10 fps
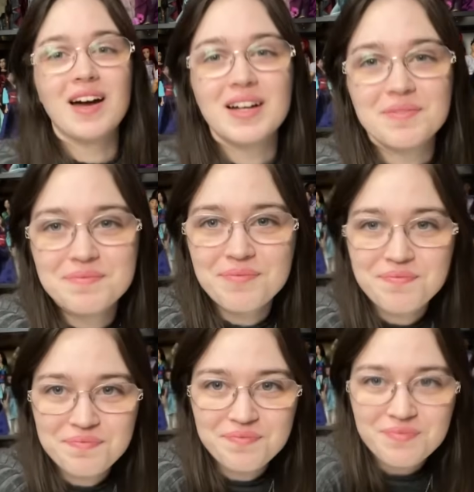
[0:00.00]
um,
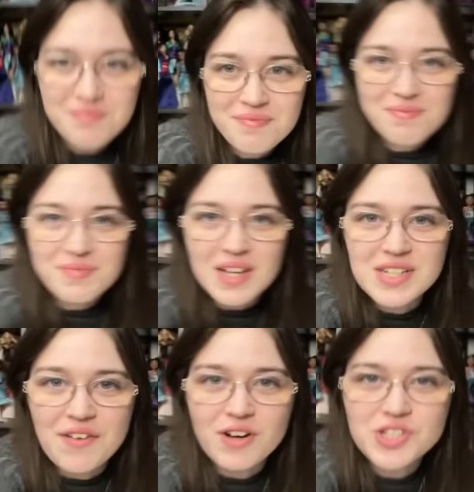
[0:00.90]

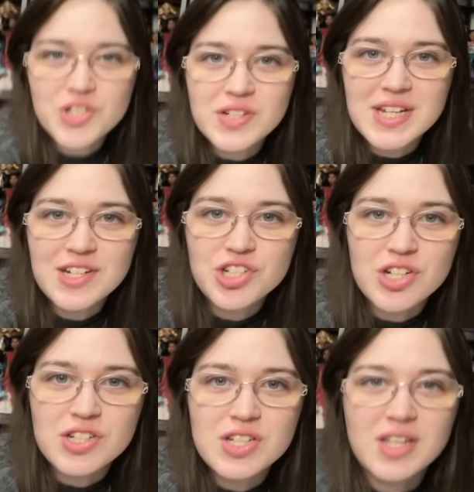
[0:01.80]
divert your
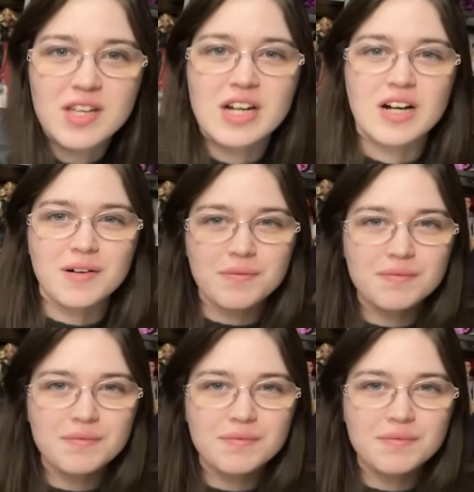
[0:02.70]
attention to here.